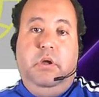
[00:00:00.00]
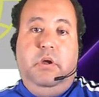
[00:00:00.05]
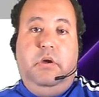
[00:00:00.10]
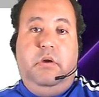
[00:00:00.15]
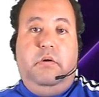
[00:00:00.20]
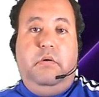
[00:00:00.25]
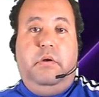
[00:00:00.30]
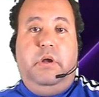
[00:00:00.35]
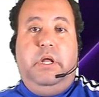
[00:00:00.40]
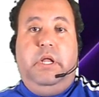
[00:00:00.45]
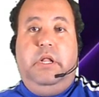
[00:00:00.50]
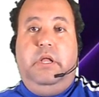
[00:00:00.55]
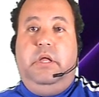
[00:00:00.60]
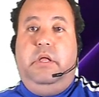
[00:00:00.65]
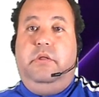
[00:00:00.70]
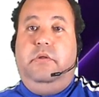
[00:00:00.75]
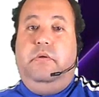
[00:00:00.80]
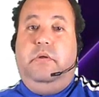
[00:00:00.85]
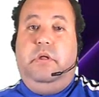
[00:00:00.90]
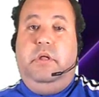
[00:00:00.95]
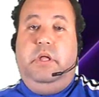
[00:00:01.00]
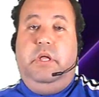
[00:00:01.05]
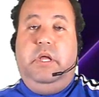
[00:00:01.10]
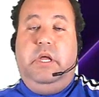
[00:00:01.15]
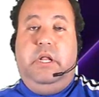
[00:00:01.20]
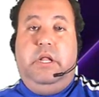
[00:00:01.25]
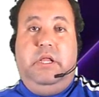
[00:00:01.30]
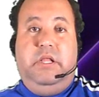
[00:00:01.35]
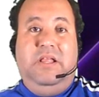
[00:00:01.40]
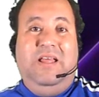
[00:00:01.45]
All right, and you can
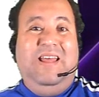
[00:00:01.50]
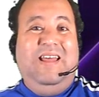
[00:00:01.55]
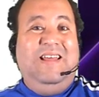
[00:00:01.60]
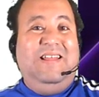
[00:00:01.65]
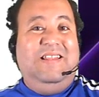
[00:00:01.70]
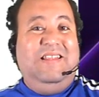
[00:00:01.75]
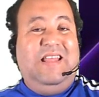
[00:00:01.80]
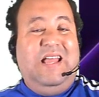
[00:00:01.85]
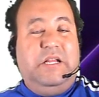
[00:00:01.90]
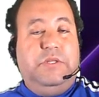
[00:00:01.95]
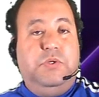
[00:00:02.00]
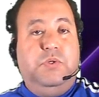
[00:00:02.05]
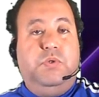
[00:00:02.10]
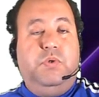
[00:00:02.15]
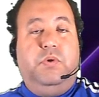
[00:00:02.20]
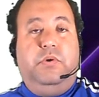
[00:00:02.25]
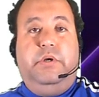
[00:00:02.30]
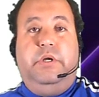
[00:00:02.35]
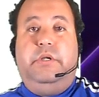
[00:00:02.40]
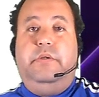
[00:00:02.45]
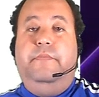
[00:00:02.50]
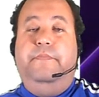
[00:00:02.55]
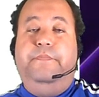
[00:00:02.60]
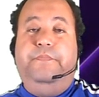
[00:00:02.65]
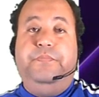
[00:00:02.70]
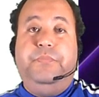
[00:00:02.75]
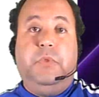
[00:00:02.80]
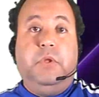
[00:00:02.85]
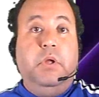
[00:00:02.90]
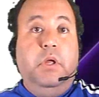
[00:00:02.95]
get that tutorial
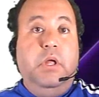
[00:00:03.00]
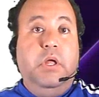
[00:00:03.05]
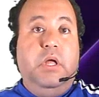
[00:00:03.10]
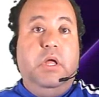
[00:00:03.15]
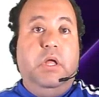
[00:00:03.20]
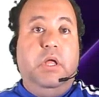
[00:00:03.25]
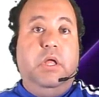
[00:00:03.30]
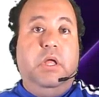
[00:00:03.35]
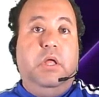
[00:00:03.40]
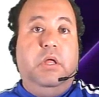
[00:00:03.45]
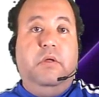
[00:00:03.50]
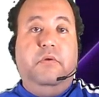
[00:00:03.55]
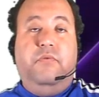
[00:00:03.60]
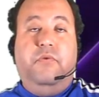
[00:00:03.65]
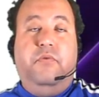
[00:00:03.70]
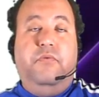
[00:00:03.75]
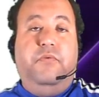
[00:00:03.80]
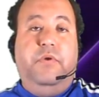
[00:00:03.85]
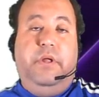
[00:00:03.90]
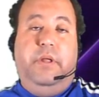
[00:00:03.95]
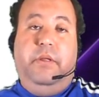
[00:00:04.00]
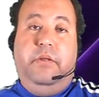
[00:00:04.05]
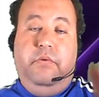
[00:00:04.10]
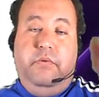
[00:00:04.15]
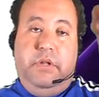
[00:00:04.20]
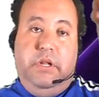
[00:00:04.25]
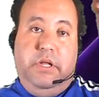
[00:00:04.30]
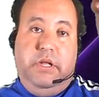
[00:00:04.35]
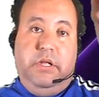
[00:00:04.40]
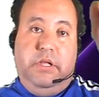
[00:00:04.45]
for free if you
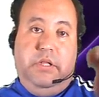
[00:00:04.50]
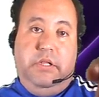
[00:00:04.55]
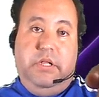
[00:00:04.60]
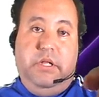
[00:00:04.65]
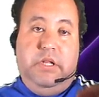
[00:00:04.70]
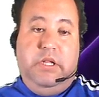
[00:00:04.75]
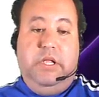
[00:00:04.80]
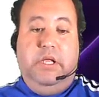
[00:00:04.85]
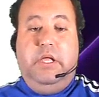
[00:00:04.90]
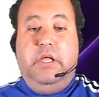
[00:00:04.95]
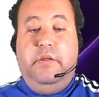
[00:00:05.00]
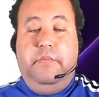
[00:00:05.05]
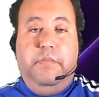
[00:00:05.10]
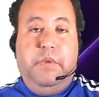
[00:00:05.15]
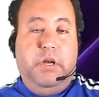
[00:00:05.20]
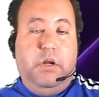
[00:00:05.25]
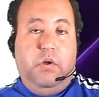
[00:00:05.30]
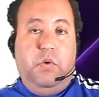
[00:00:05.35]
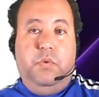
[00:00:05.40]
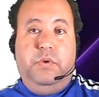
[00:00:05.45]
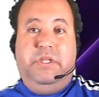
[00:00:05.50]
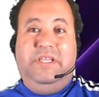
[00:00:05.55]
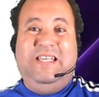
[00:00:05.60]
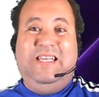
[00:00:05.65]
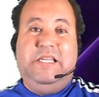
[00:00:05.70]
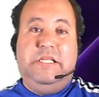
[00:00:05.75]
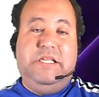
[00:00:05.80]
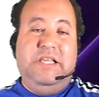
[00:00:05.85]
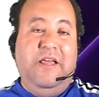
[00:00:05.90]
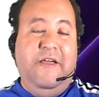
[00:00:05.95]
click on the link below
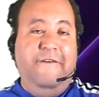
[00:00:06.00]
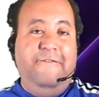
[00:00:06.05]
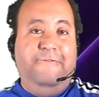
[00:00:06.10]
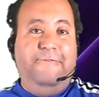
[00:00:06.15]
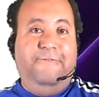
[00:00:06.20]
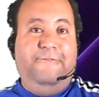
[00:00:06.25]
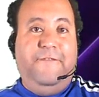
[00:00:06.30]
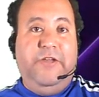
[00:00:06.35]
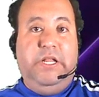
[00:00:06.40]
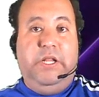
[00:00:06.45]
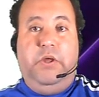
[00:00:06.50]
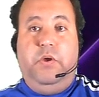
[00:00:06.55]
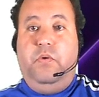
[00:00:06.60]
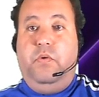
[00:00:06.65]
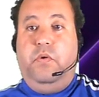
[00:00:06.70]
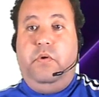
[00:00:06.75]
this video.